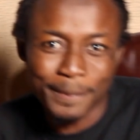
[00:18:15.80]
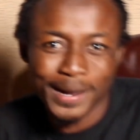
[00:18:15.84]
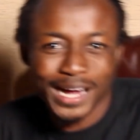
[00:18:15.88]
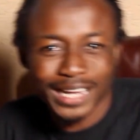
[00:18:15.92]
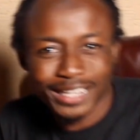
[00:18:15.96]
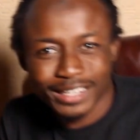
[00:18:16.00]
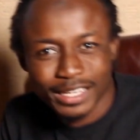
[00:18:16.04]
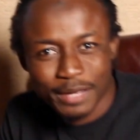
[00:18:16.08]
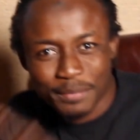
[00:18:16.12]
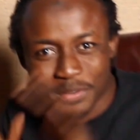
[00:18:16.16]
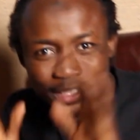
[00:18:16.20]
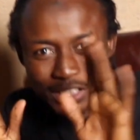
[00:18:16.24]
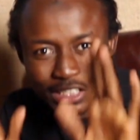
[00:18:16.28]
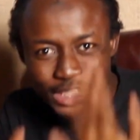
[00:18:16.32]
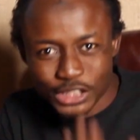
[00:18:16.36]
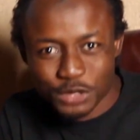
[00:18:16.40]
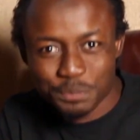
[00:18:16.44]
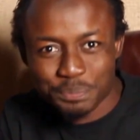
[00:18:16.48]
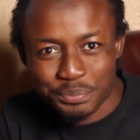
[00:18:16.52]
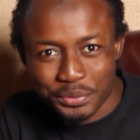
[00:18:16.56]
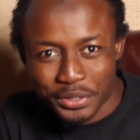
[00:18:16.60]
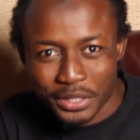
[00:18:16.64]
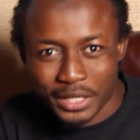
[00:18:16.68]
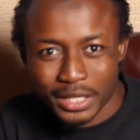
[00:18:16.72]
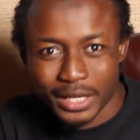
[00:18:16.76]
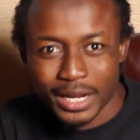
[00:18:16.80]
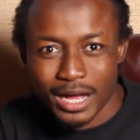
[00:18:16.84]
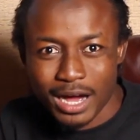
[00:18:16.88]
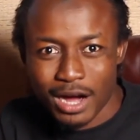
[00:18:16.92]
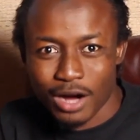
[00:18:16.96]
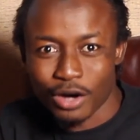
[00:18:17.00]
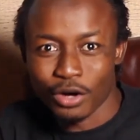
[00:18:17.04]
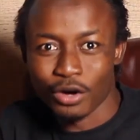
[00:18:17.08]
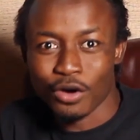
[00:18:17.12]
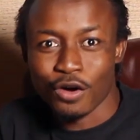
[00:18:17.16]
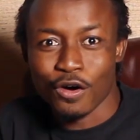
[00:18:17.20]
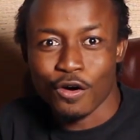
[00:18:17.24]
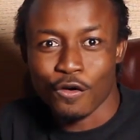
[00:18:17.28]
but let me just break it
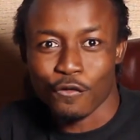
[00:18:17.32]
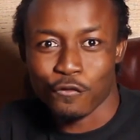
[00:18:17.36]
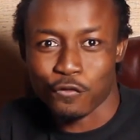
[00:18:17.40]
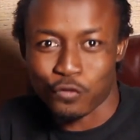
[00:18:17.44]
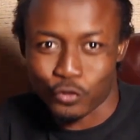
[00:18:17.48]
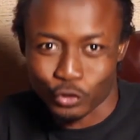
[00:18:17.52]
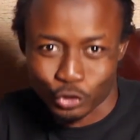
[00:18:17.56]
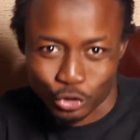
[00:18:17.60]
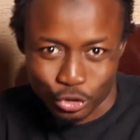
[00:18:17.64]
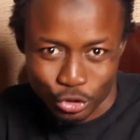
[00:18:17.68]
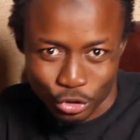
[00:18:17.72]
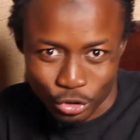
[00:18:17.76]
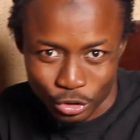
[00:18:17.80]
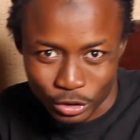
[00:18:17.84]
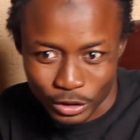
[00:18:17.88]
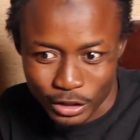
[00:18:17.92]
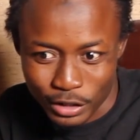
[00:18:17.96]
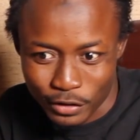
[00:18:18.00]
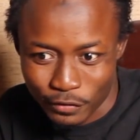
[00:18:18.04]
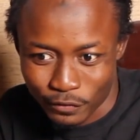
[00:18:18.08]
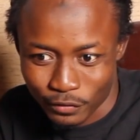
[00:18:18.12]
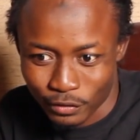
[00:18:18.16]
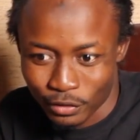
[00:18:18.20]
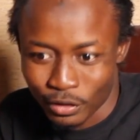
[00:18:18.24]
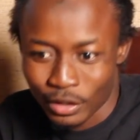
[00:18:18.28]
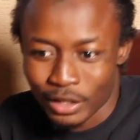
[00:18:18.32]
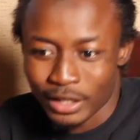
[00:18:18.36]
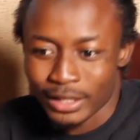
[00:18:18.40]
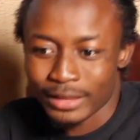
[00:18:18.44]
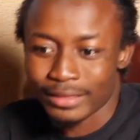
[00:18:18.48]
down to your level.